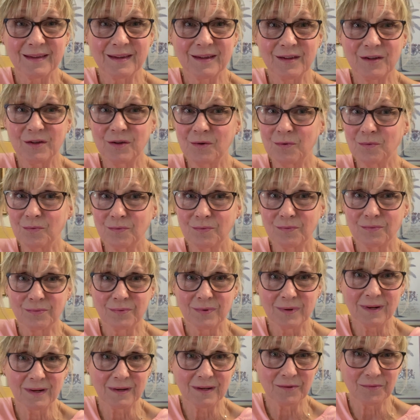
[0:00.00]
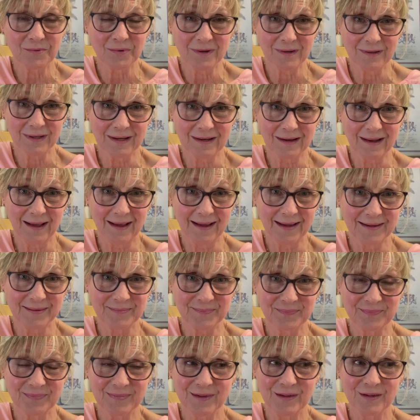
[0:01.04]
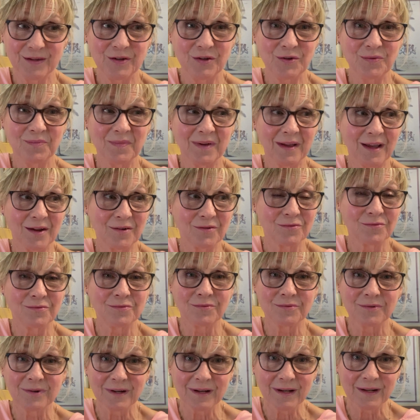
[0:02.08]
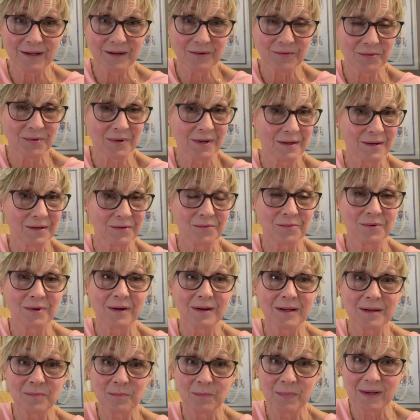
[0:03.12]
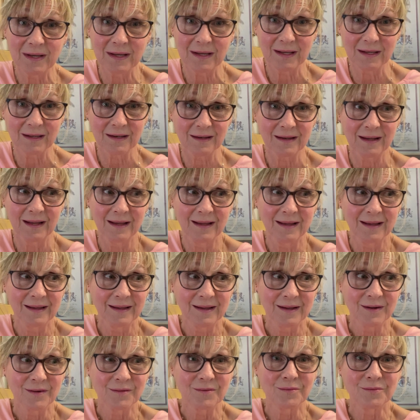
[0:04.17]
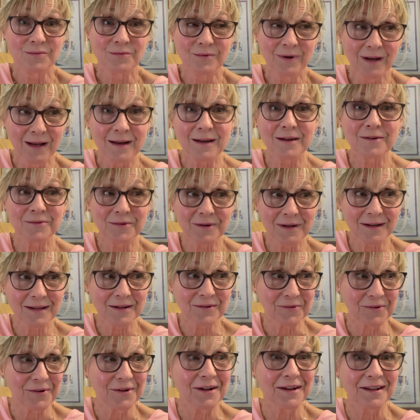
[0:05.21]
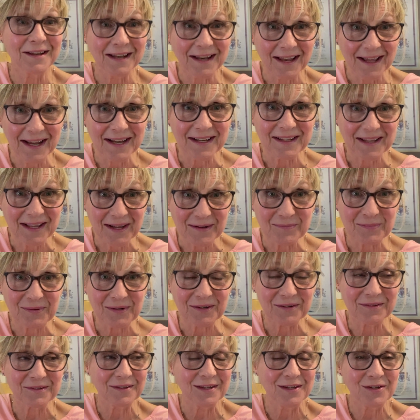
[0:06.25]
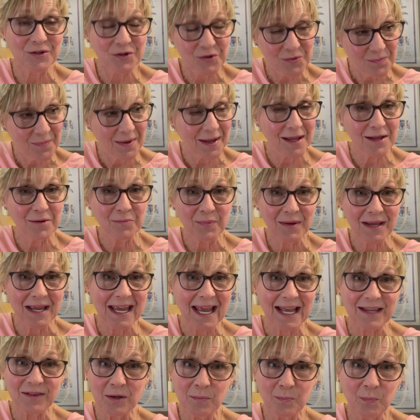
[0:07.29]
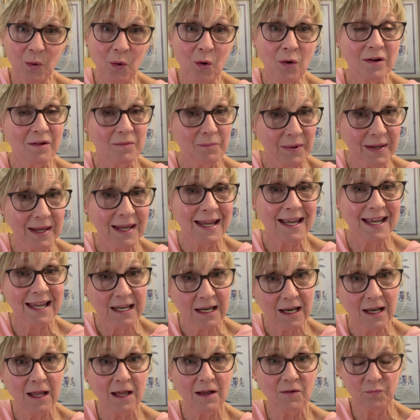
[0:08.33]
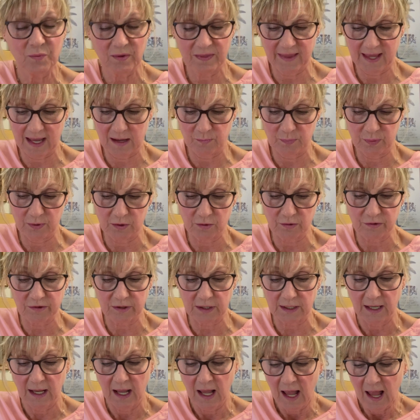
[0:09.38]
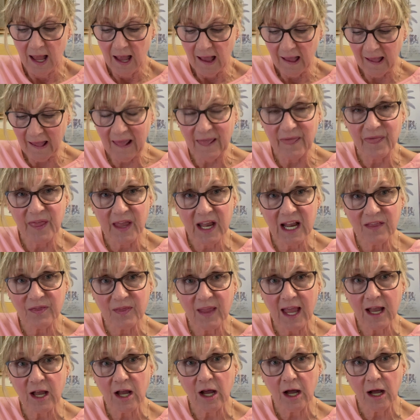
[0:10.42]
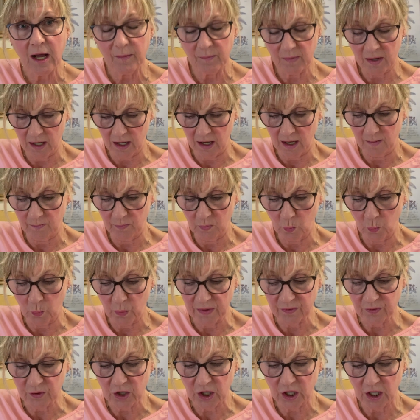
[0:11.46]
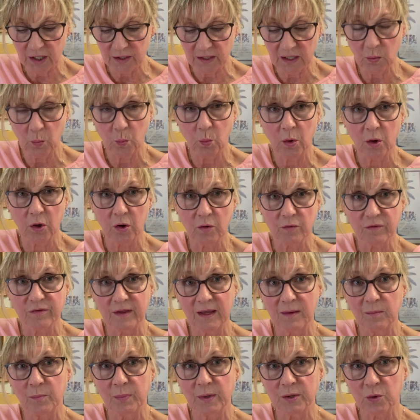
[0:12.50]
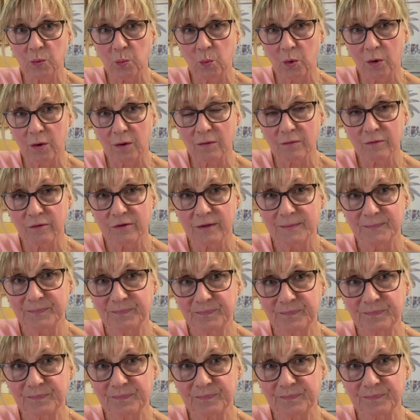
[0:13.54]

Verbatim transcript: you really, really like. You may really, really, really be in really, really, really like that person. You may be at the point of being in love with that person. And then they come up with cutting words and bitter words.